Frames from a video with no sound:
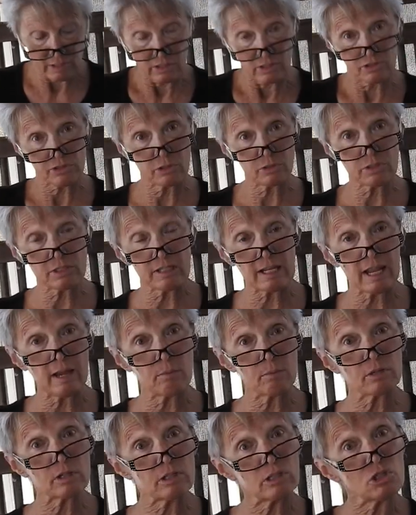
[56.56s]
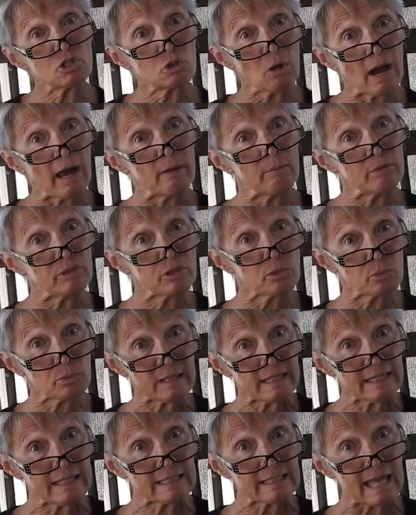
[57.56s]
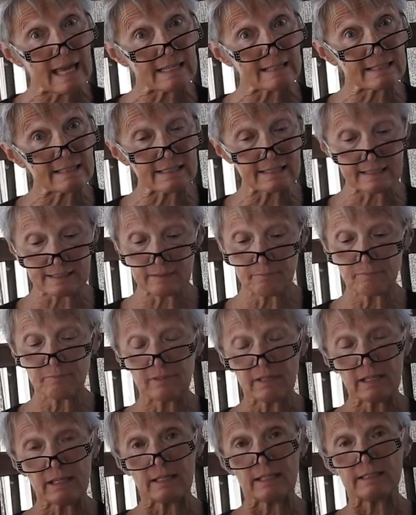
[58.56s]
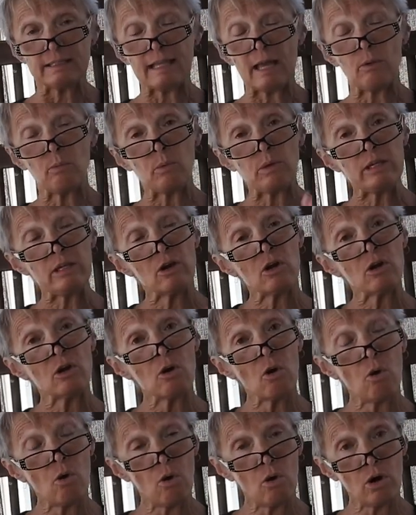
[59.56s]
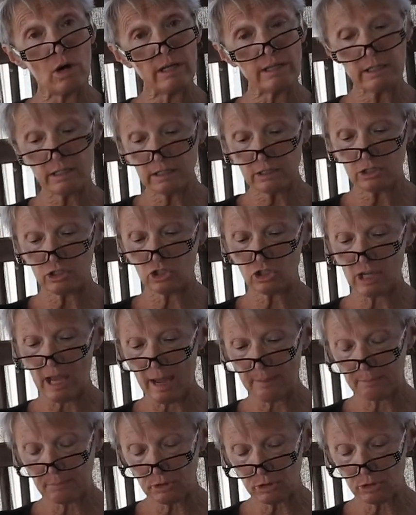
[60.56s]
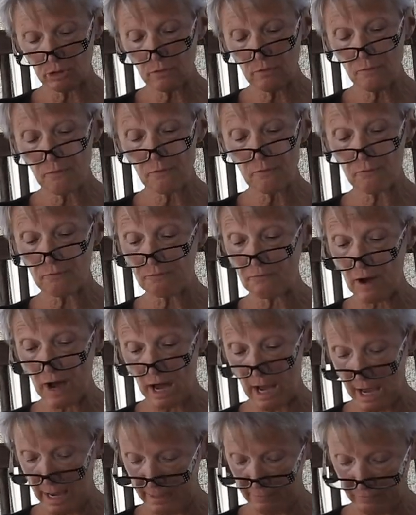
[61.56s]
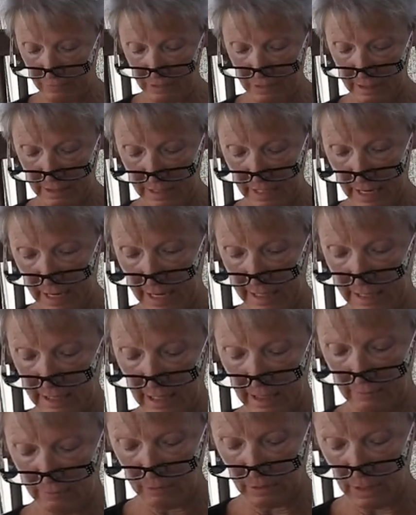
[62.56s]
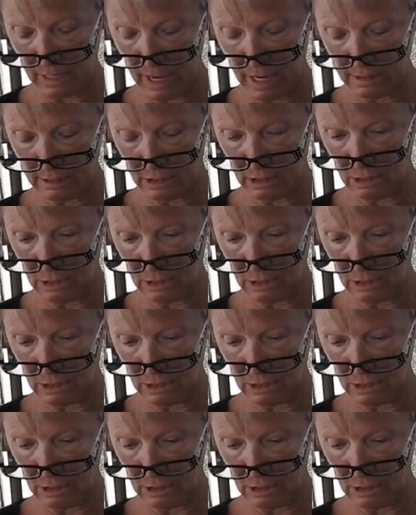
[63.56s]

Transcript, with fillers: So today we're going to try it with the reading glasses. Now we are on chapter five today, and I forgot